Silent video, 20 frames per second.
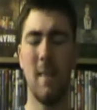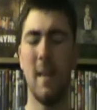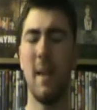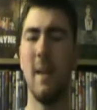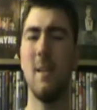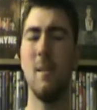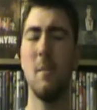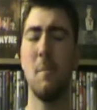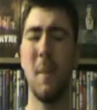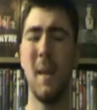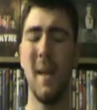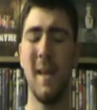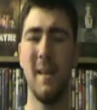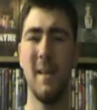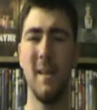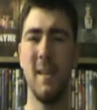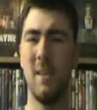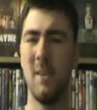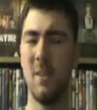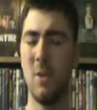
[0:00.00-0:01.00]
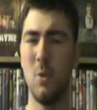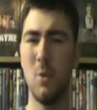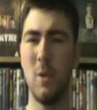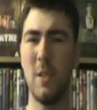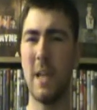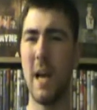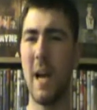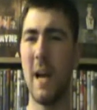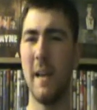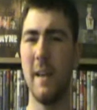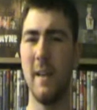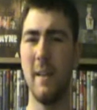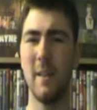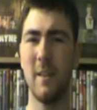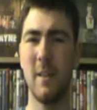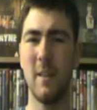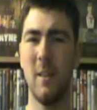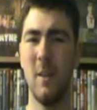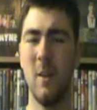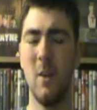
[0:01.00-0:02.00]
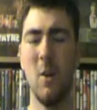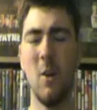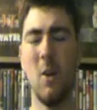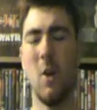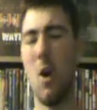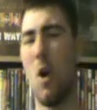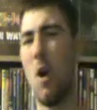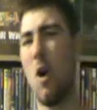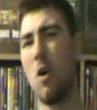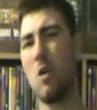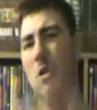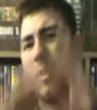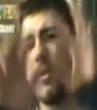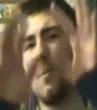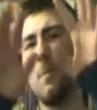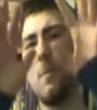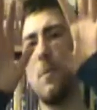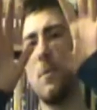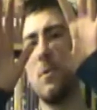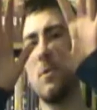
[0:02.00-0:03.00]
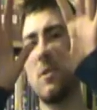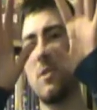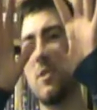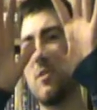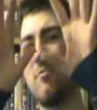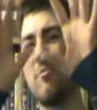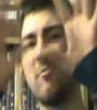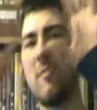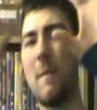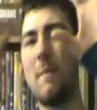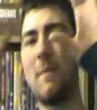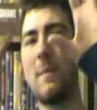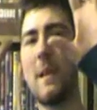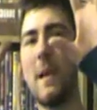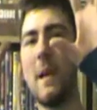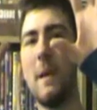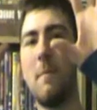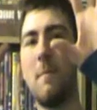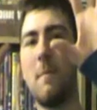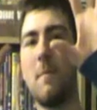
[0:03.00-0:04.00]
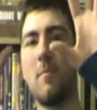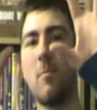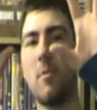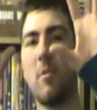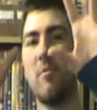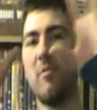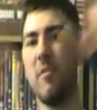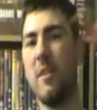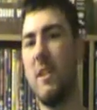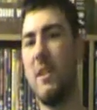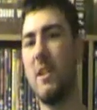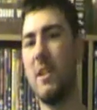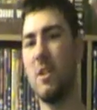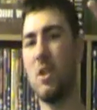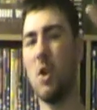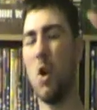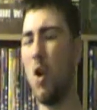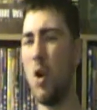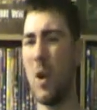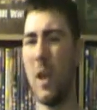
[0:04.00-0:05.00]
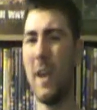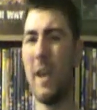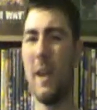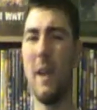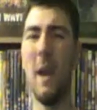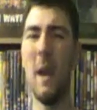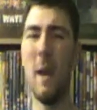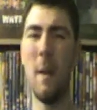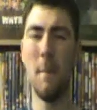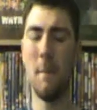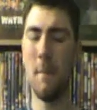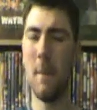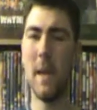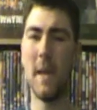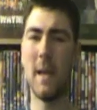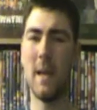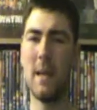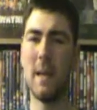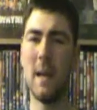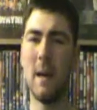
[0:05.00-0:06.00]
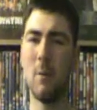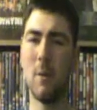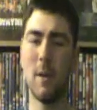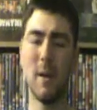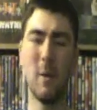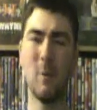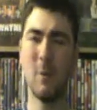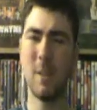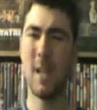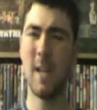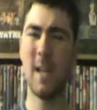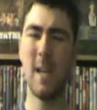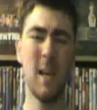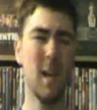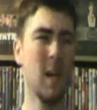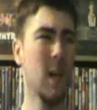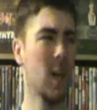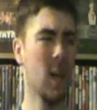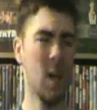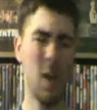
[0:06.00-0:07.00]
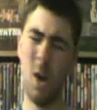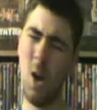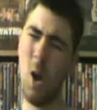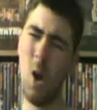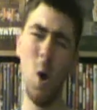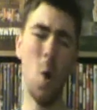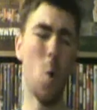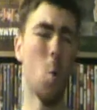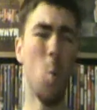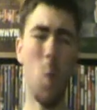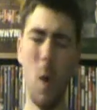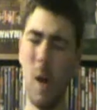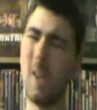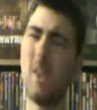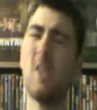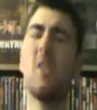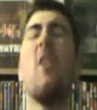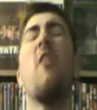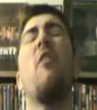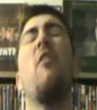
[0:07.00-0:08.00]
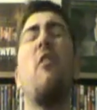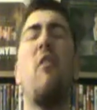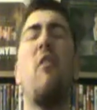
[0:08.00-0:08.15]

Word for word: And then it appeared these 2 giant octopus crab type creatures hugging, making out, and I was like, what the